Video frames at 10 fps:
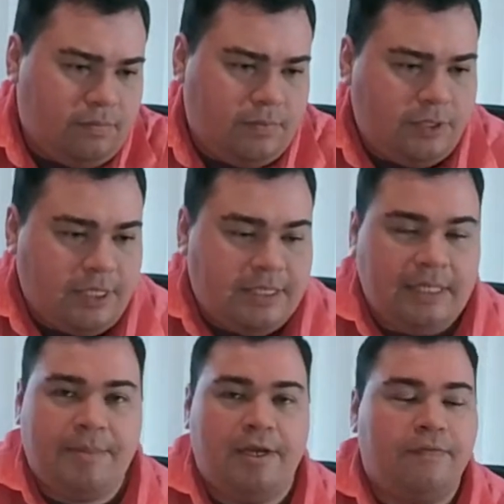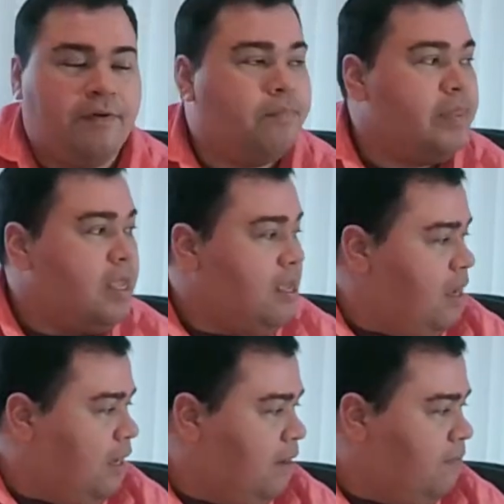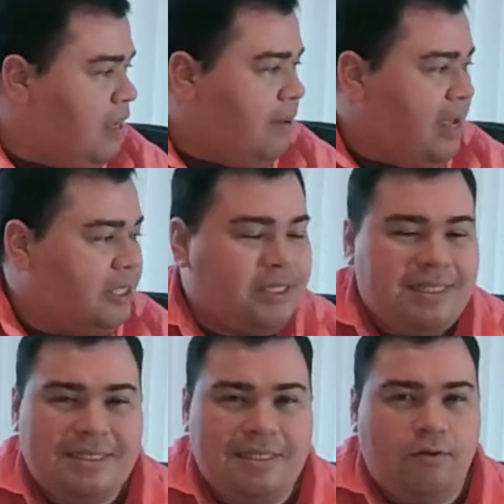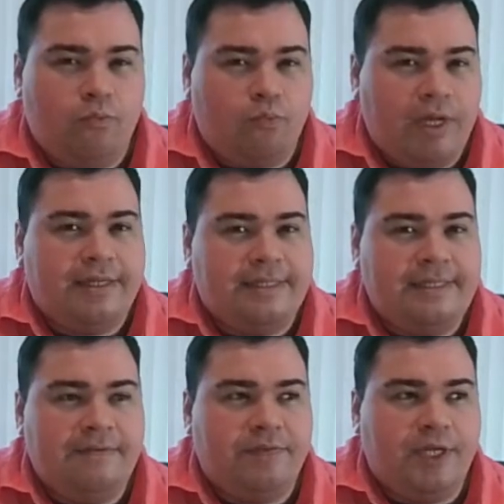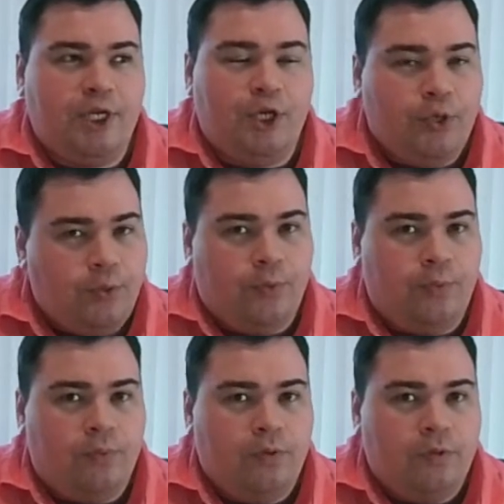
adjusting the microphone. I'm actually still relatively new